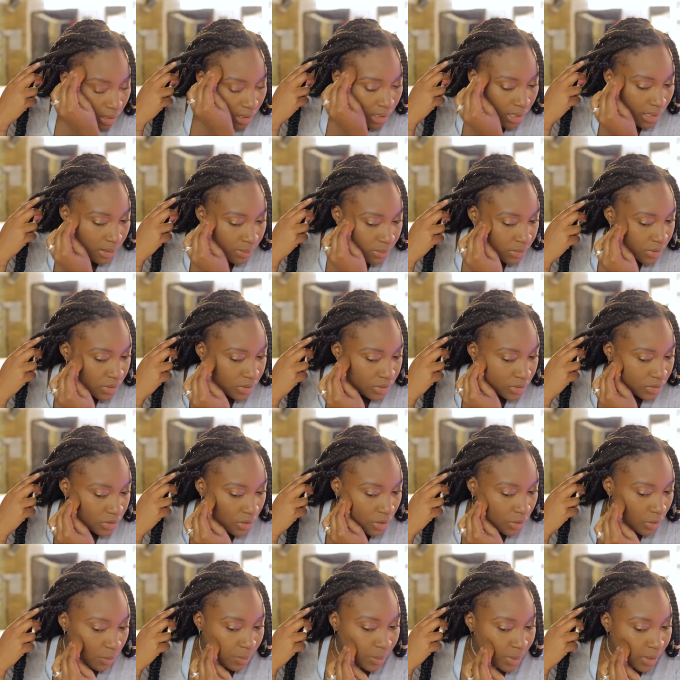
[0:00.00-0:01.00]
I am
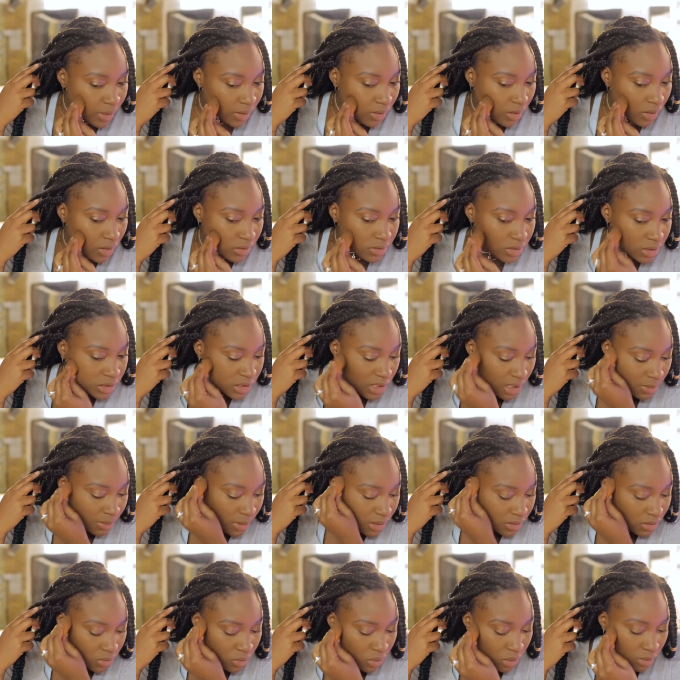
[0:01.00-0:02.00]
so being asked to share
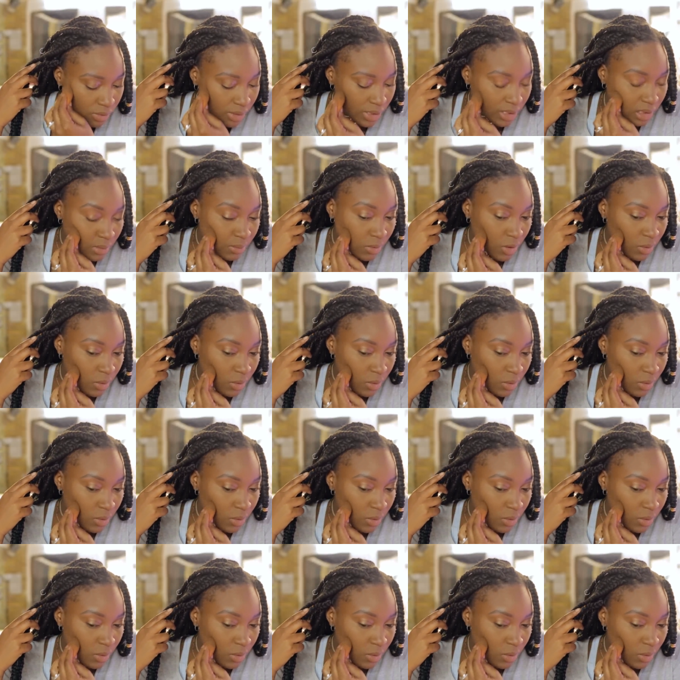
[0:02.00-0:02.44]
my story at the